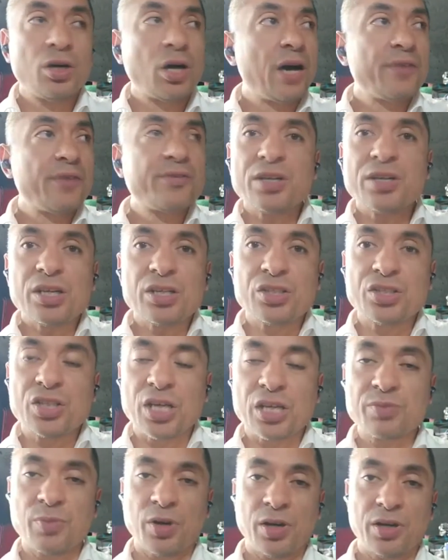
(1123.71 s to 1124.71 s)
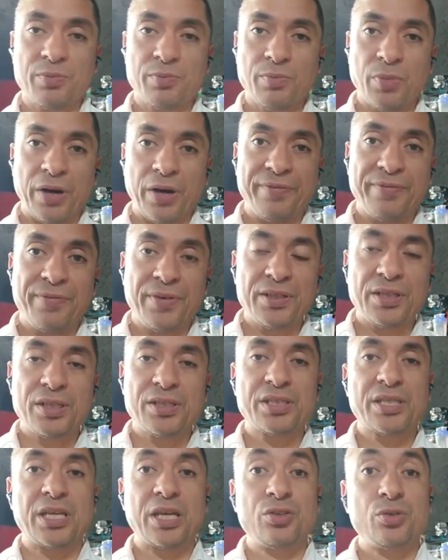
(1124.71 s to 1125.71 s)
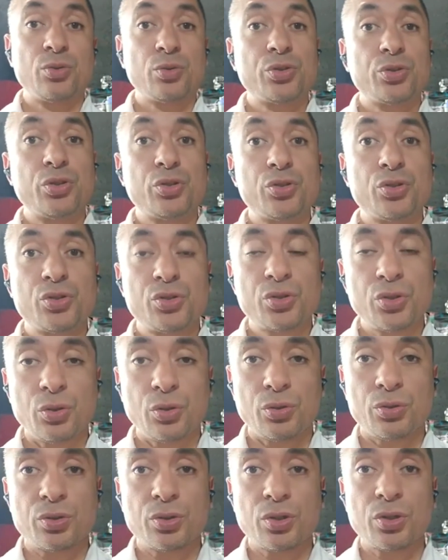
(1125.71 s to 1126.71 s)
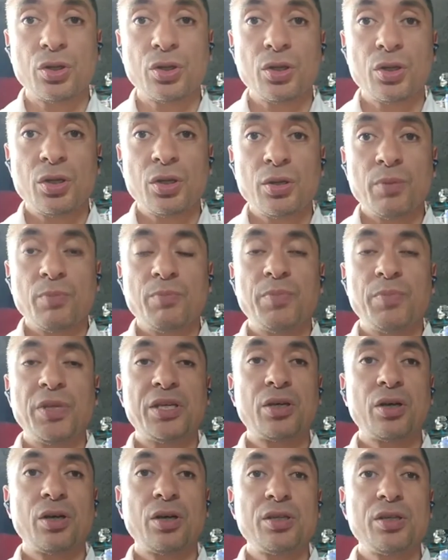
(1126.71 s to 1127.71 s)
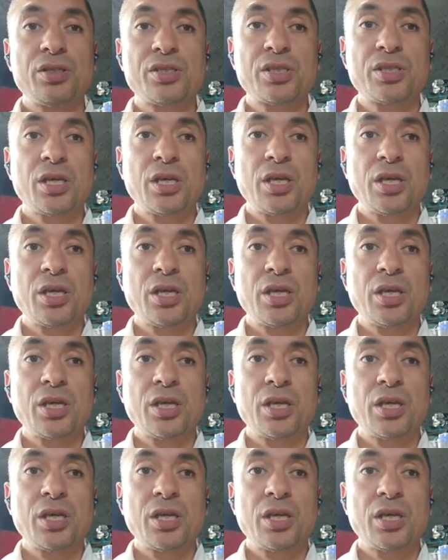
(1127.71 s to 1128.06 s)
I've got to adjust my fitness schedule to suit, because